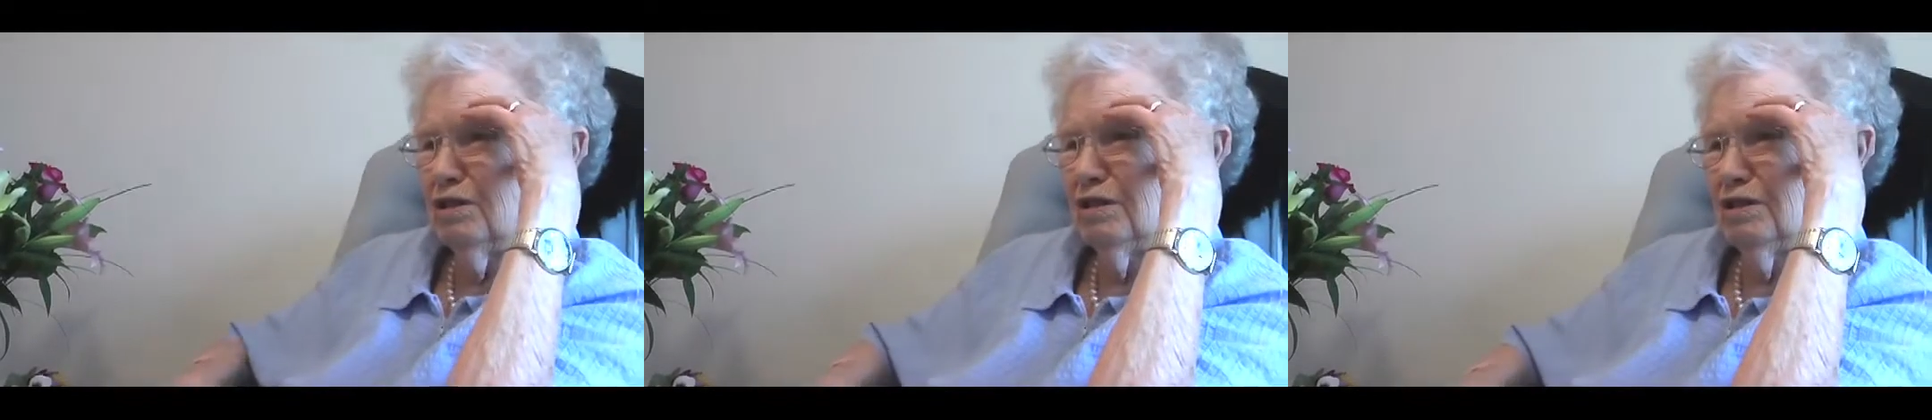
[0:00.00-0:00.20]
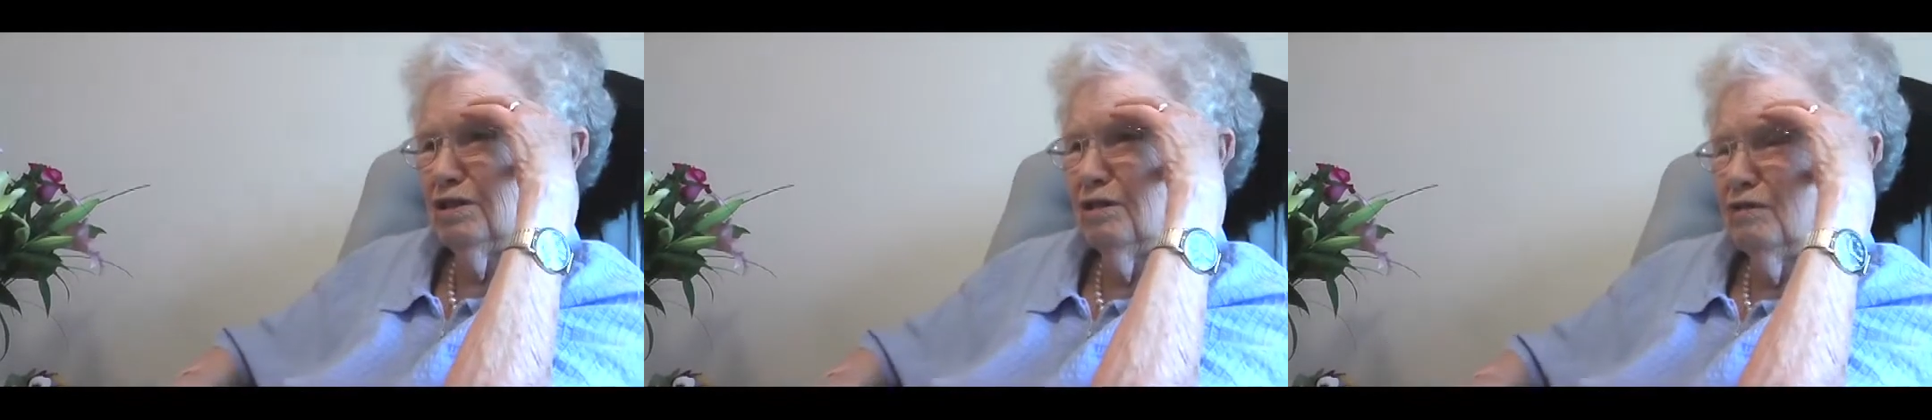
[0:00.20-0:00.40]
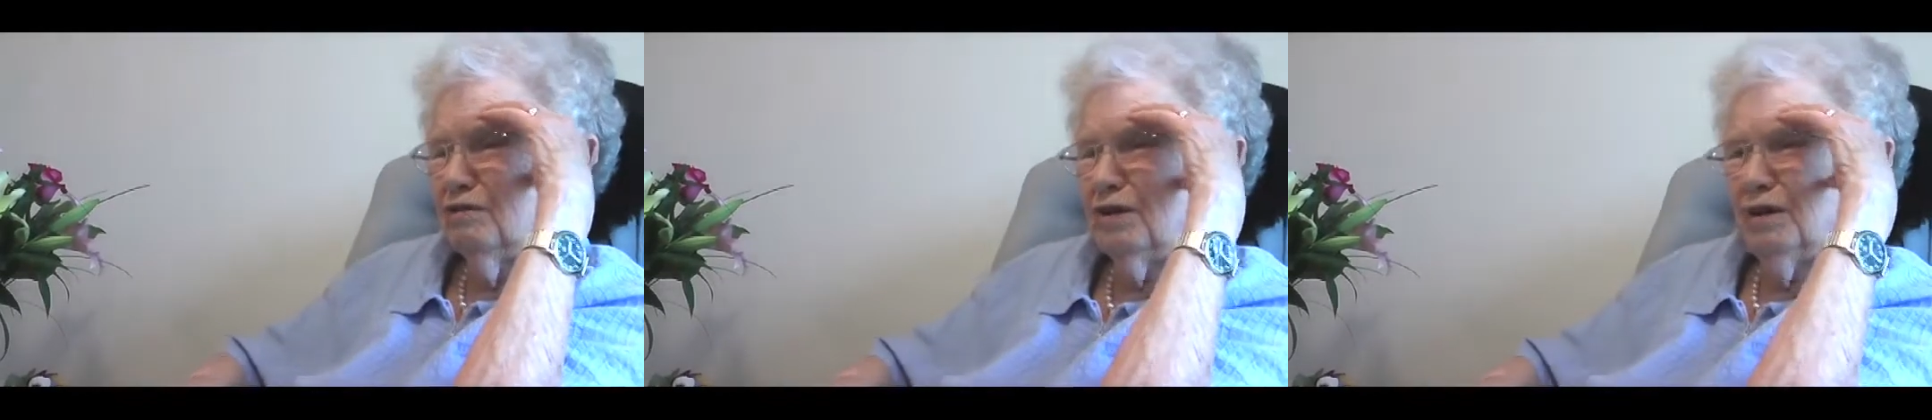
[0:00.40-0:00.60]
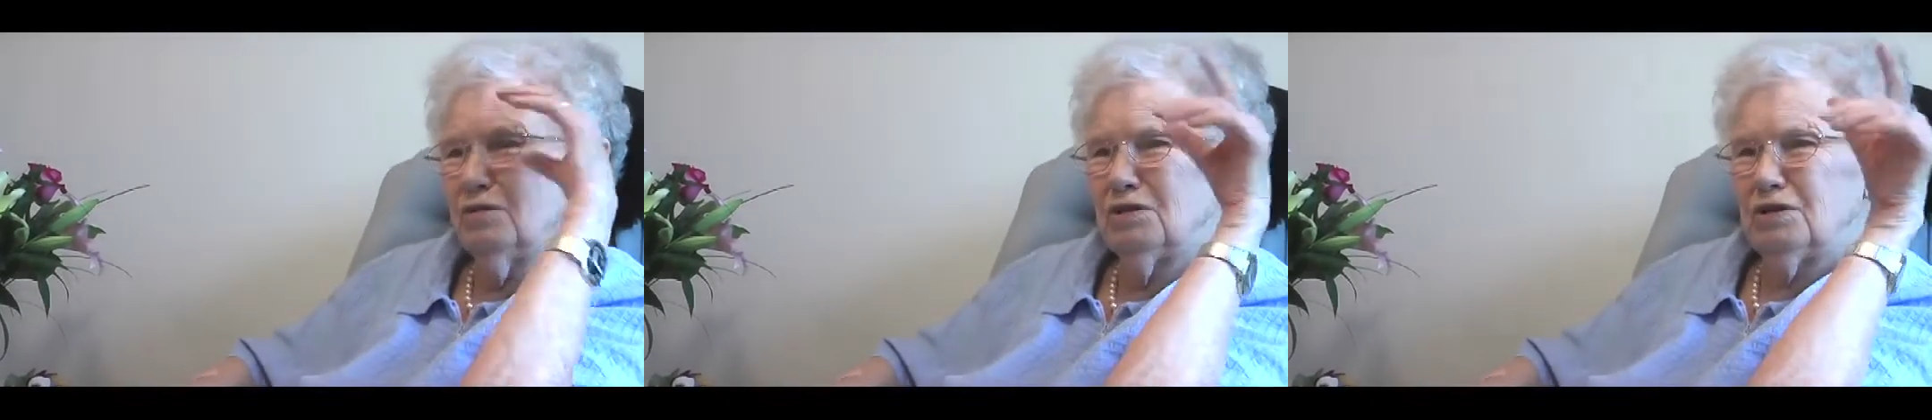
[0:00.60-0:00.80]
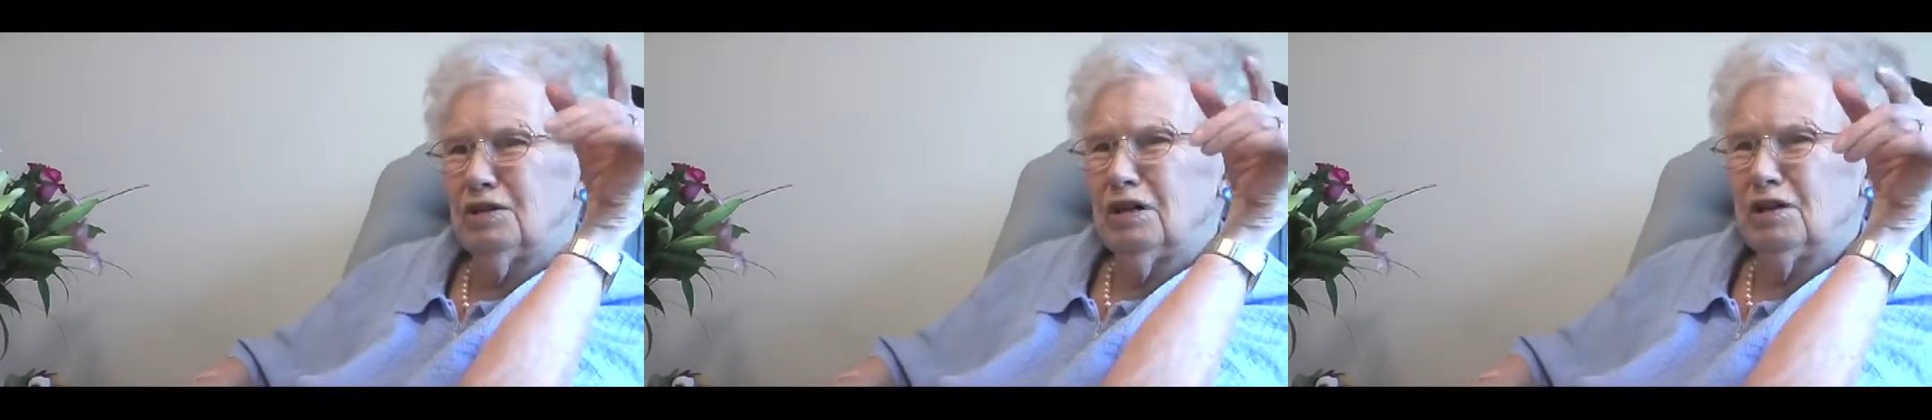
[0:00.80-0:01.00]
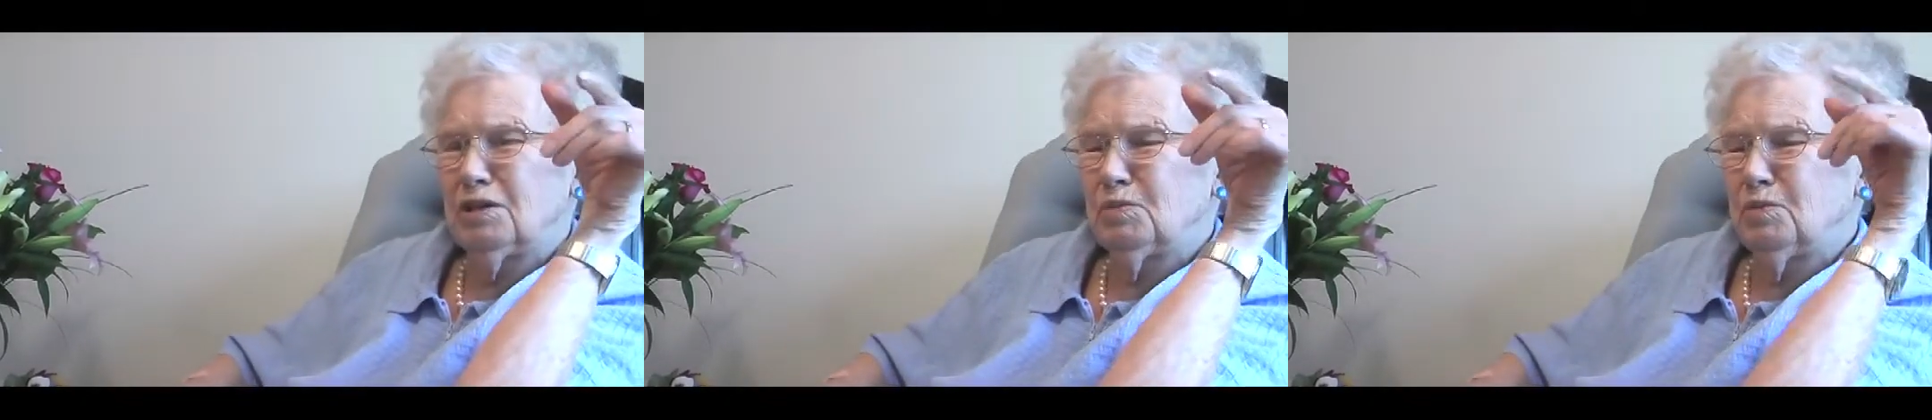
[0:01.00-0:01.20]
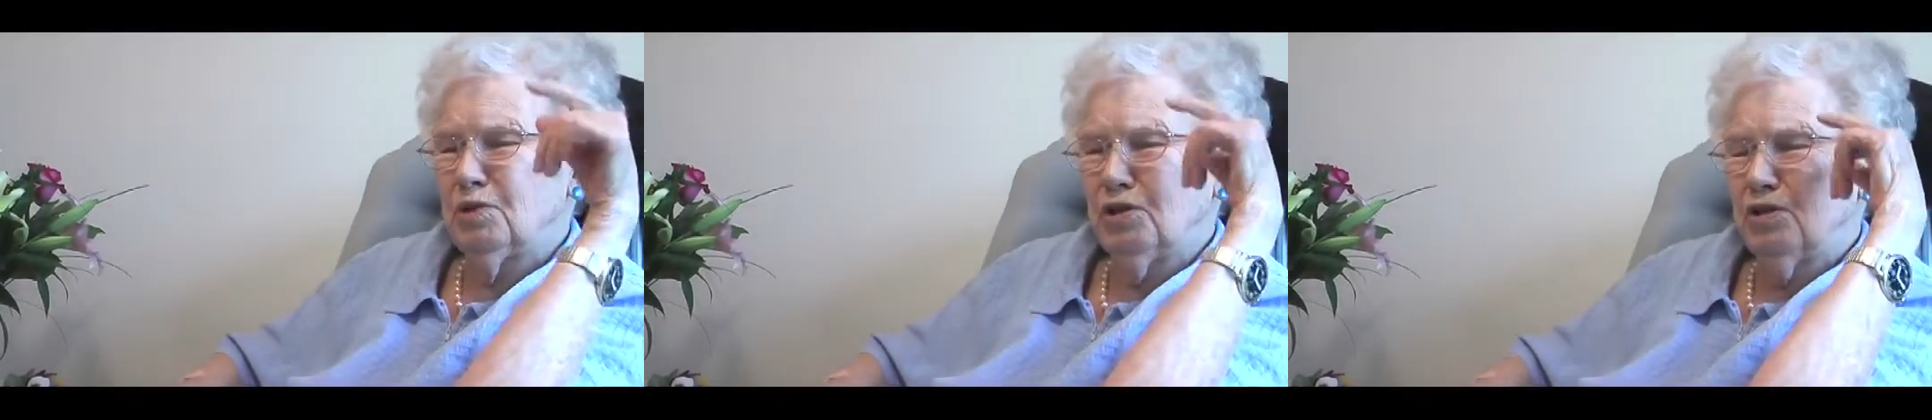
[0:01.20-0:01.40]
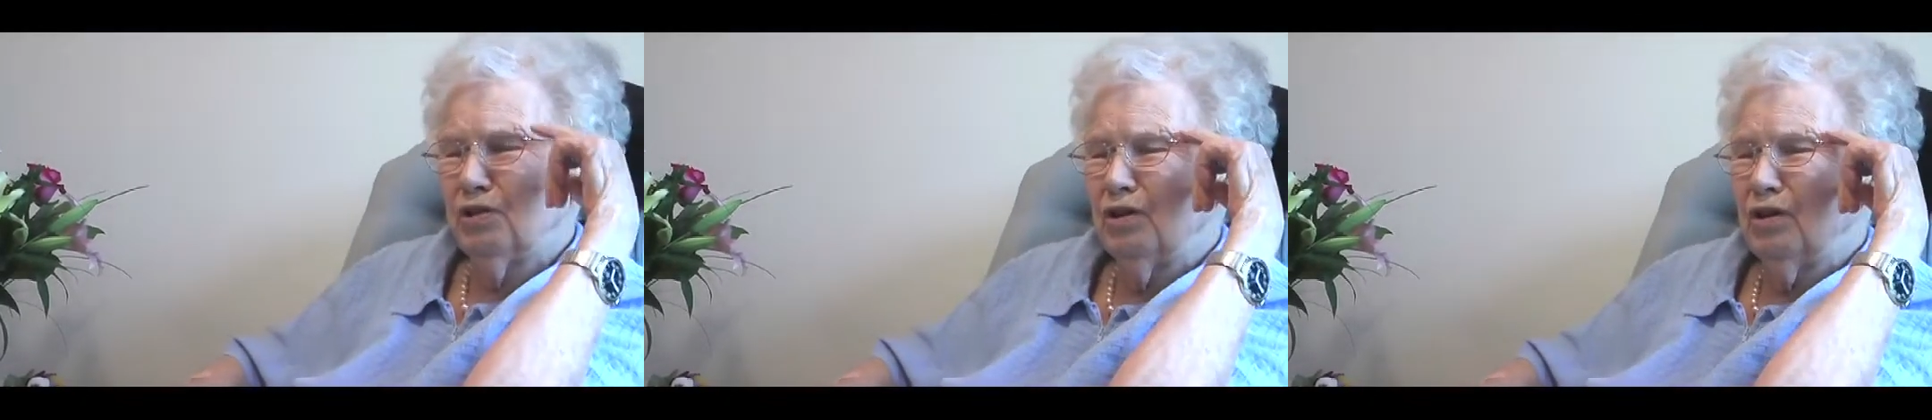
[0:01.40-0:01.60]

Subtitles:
stuff, that was Dad's brother.